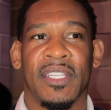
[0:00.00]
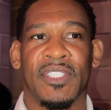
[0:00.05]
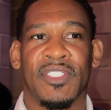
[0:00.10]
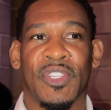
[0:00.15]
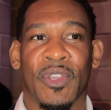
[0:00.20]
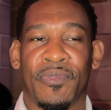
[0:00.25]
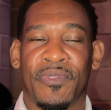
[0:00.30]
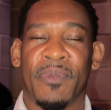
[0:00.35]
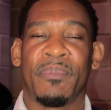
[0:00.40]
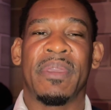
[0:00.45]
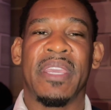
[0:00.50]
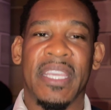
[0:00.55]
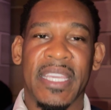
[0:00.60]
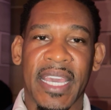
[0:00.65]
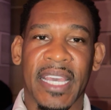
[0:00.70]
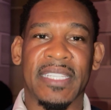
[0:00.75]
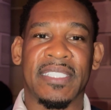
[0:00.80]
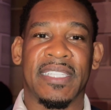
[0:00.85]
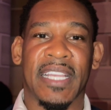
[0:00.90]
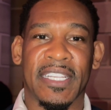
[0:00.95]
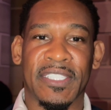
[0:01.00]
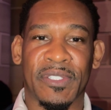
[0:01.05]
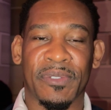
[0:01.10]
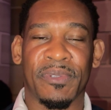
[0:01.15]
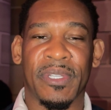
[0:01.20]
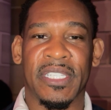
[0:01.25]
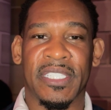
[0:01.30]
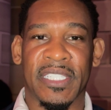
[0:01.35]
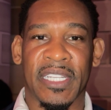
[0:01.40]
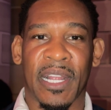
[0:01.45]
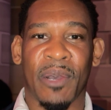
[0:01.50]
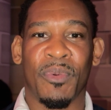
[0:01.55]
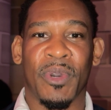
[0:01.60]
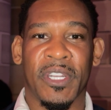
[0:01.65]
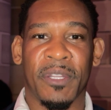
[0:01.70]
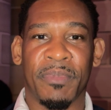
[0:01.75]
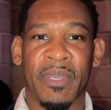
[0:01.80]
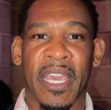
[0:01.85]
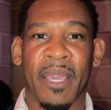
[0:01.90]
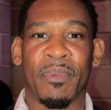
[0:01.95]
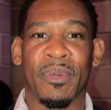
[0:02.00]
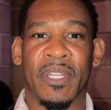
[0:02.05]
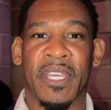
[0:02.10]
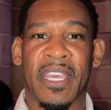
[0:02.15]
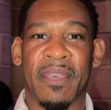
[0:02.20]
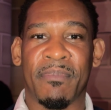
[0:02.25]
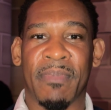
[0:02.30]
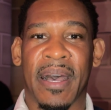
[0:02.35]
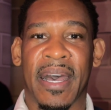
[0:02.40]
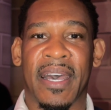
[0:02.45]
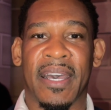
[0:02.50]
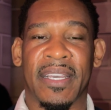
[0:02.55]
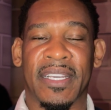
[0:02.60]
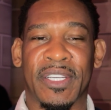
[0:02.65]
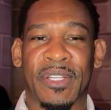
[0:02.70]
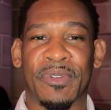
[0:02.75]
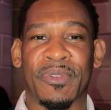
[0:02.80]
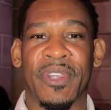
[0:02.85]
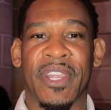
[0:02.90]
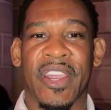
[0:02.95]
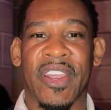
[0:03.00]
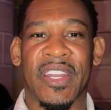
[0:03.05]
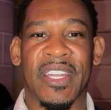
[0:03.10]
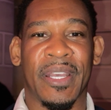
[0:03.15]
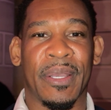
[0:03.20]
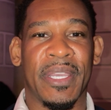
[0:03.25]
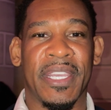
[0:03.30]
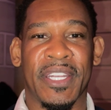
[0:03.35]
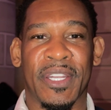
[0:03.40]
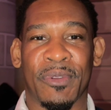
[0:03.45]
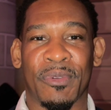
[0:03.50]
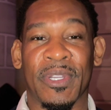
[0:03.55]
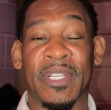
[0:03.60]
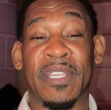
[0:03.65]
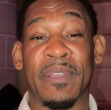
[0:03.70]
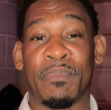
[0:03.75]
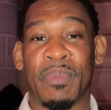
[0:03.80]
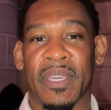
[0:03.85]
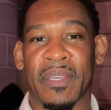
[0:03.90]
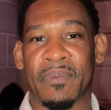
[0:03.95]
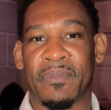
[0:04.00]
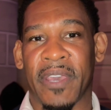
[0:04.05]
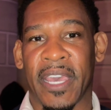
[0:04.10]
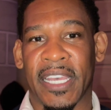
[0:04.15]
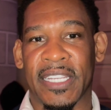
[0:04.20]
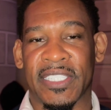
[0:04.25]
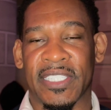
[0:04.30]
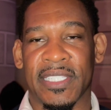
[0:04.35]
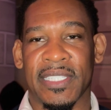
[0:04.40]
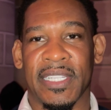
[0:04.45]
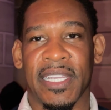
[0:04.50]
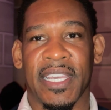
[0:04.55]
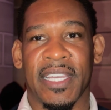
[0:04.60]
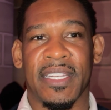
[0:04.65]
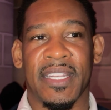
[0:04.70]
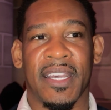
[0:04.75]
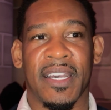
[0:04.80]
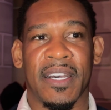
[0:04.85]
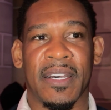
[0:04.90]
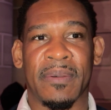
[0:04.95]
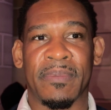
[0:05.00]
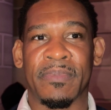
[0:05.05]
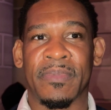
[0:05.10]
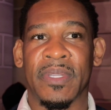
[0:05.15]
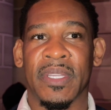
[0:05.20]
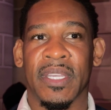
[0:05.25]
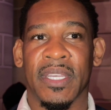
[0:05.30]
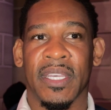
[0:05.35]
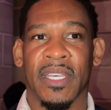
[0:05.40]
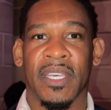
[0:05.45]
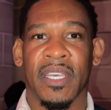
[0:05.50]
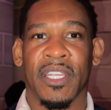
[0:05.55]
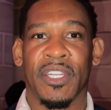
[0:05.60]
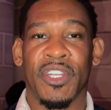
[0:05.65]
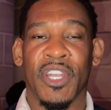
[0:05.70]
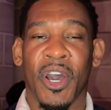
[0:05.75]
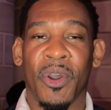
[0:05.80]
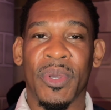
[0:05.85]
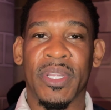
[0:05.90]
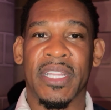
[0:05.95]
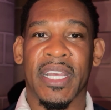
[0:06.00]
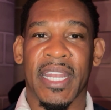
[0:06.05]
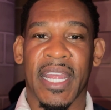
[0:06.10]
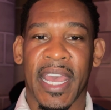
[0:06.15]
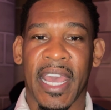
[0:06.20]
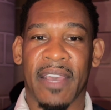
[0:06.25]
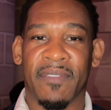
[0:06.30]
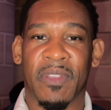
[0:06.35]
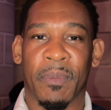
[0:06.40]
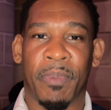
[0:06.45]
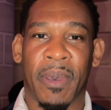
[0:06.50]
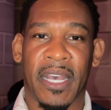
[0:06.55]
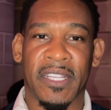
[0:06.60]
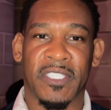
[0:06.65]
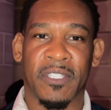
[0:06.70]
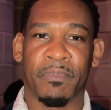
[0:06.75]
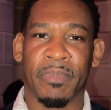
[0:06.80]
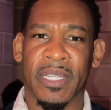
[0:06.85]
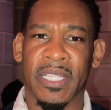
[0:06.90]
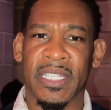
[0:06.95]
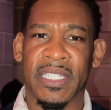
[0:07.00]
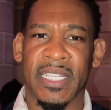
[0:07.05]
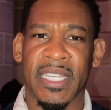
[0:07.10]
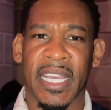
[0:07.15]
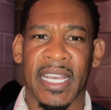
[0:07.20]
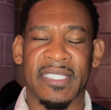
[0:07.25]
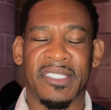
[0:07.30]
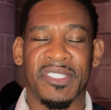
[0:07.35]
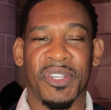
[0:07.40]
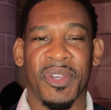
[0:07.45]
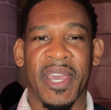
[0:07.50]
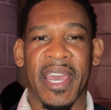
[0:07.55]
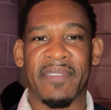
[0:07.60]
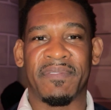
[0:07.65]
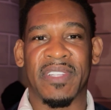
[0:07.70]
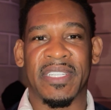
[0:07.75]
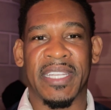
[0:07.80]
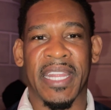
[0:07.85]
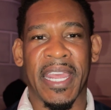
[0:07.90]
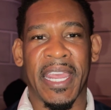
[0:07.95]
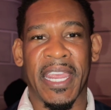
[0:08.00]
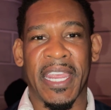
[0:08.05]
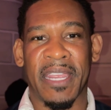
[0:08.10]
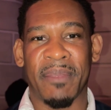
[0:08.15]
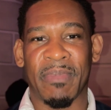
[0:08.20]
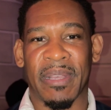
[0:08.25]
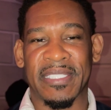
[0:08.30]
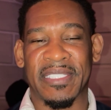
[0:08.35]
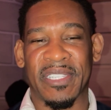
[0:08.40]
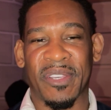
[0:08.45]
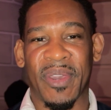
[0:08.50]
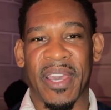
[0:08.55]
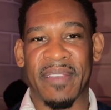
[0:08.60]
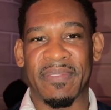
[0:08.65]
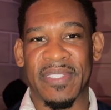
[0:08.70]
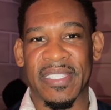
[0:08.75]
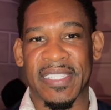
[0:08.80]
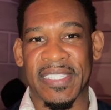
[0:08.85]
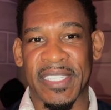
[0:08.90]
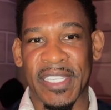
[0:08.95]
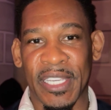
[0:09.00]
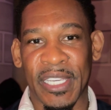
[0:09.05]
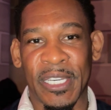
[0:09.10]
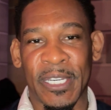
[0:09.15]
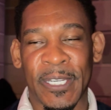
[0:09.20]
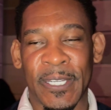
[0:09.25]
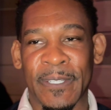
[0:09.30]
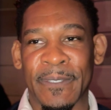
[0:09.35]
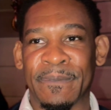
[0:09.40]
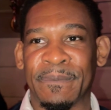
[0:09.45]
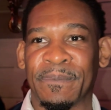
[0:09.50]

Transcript: So for me, yes, that's the reason. I want to be able to end my career in a really big fashion. And knowing that I have the possibility, I still have the name, I still have the skill.